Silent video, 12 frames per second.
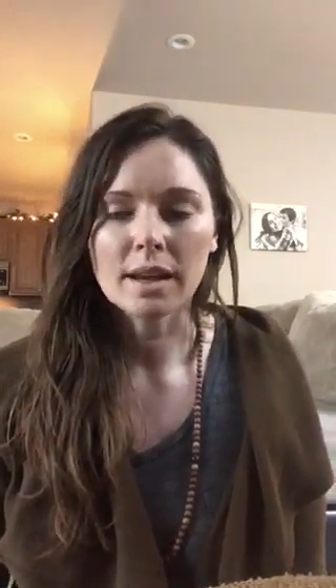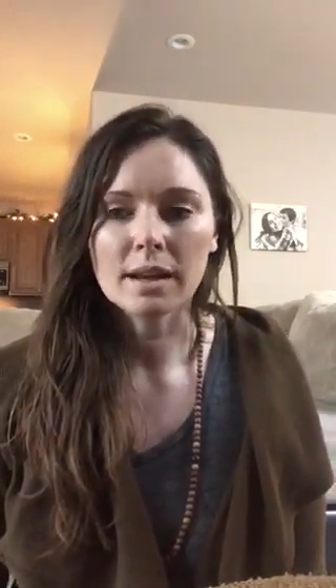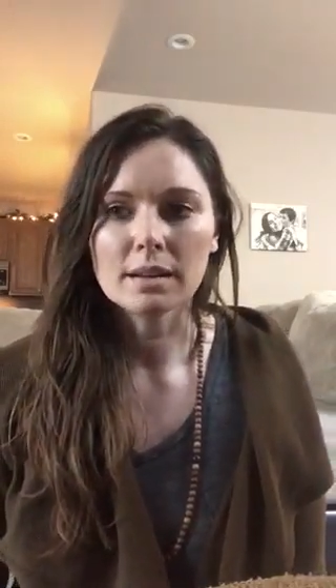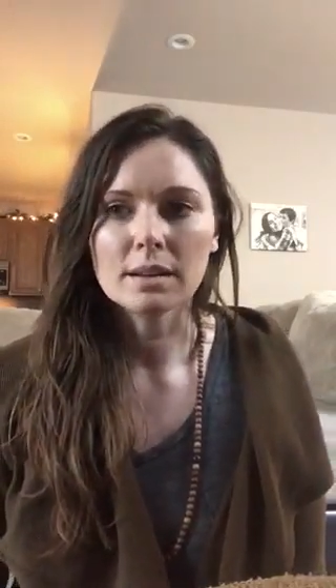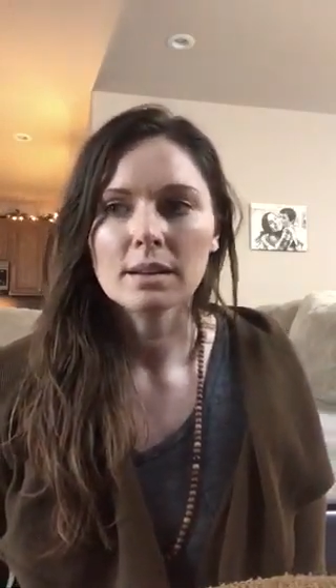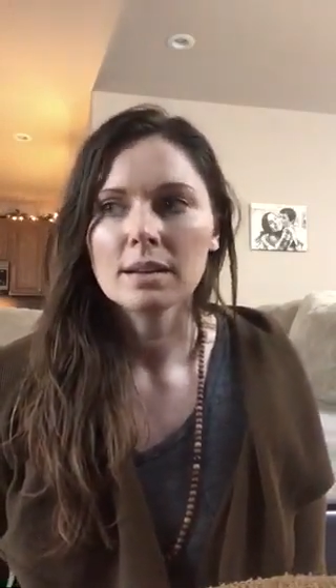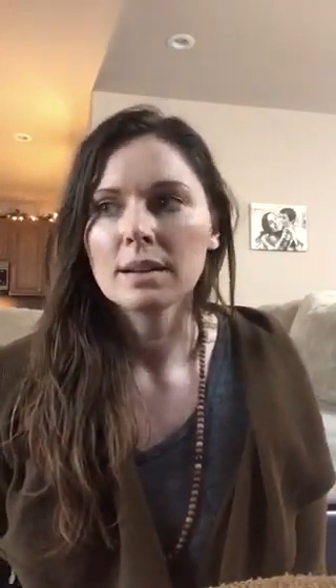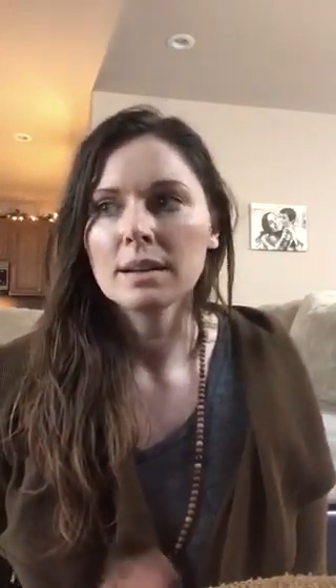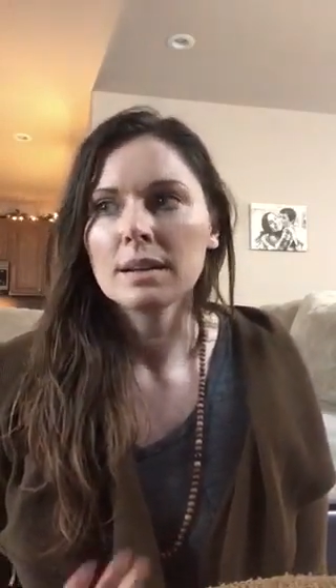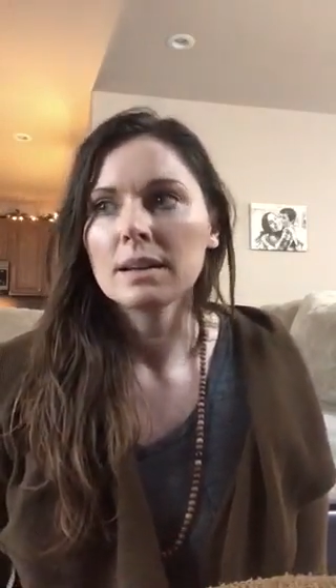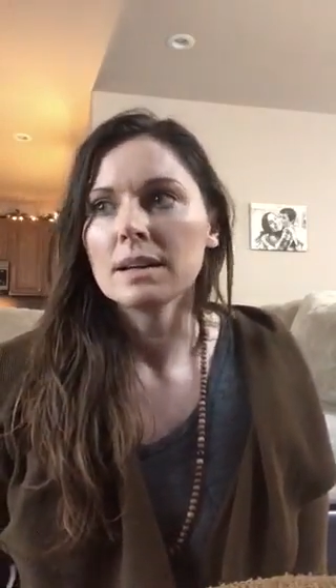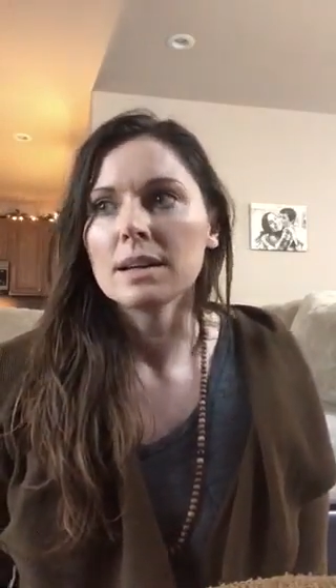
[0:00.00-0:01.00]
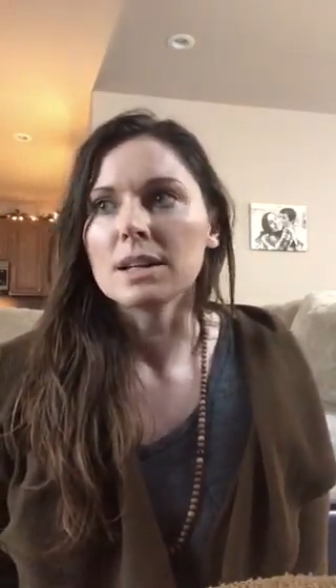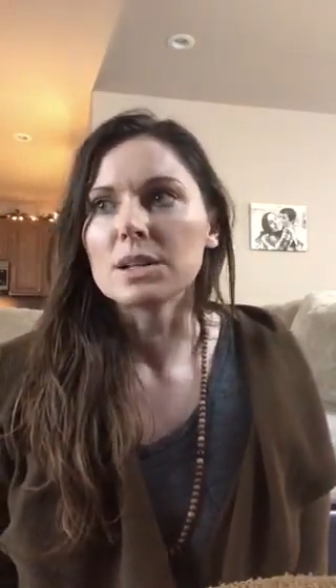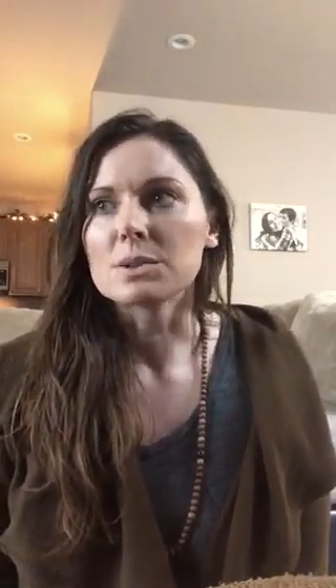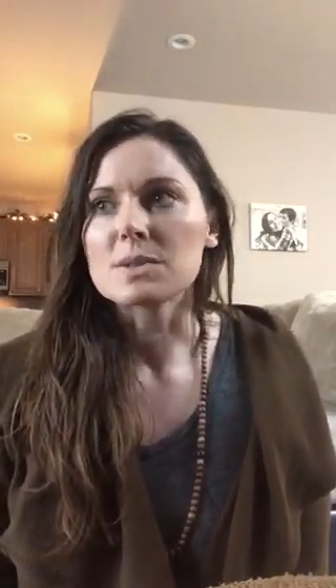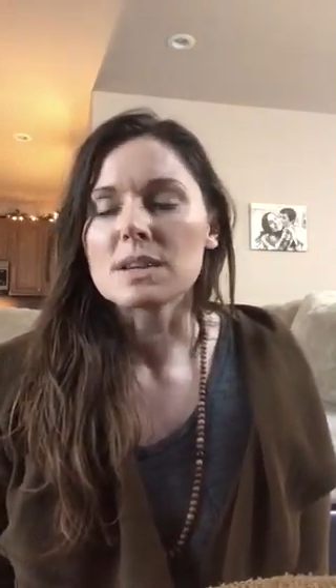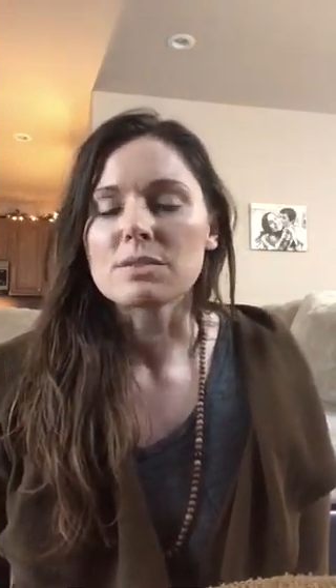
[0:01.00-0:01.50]
and,
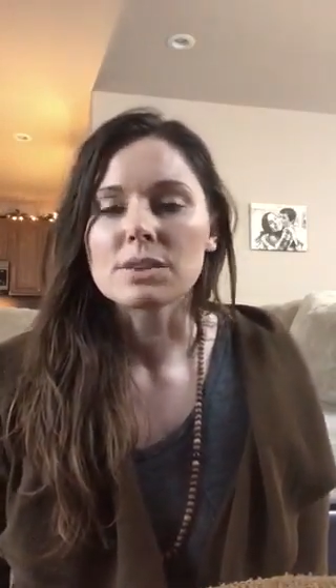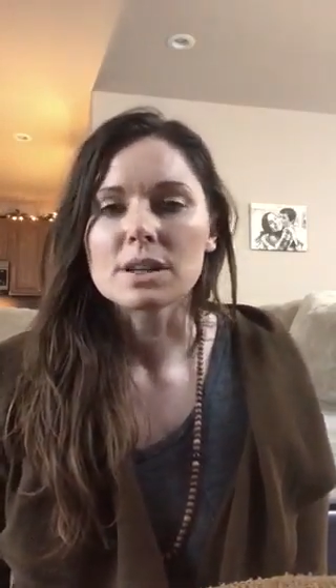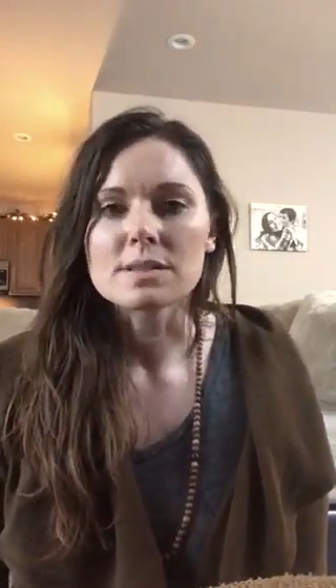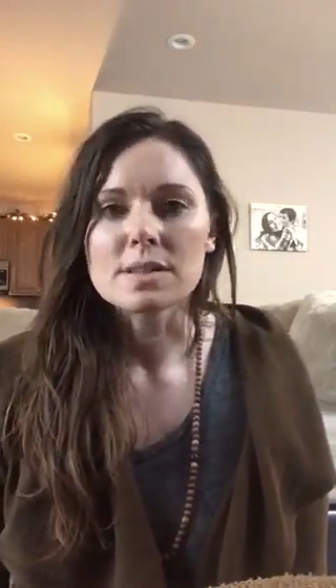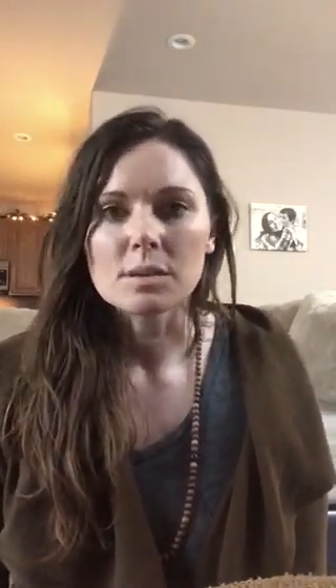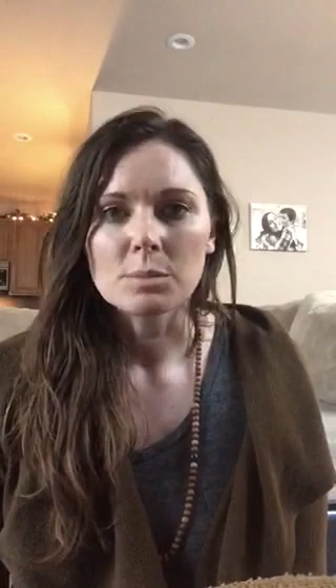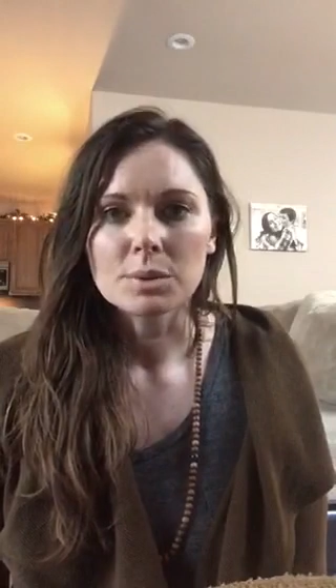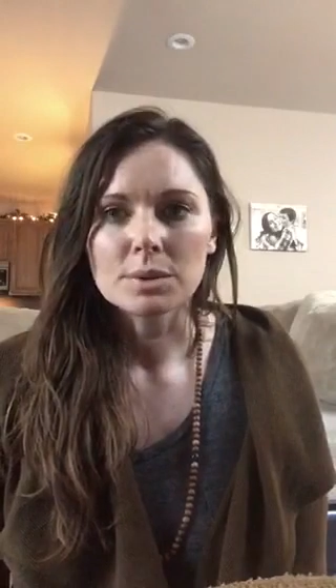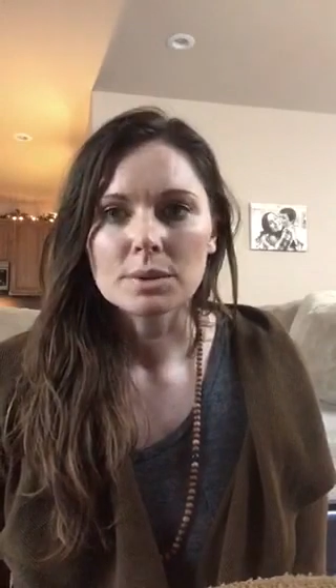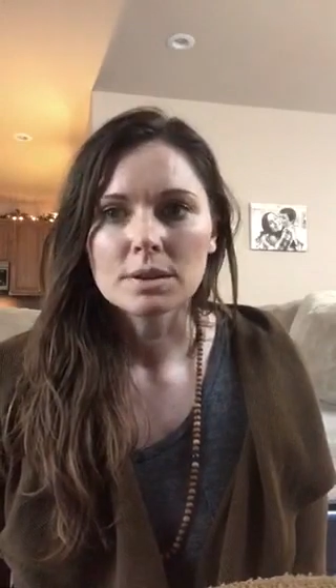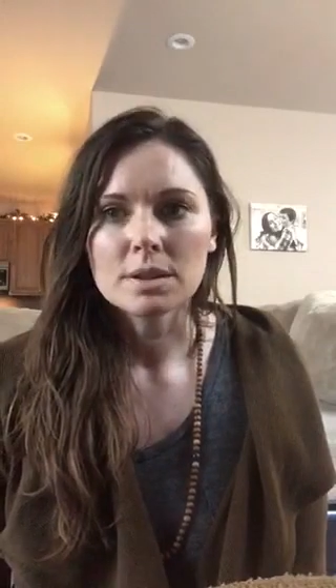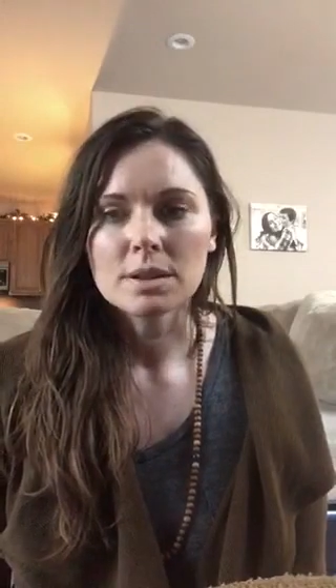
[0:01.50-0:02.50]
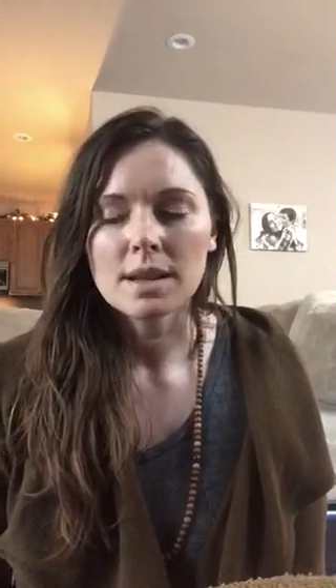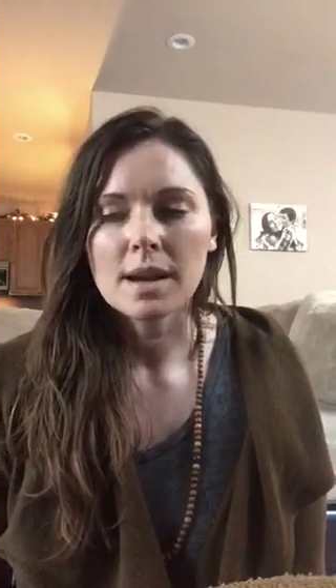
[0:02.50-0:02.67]
say for example,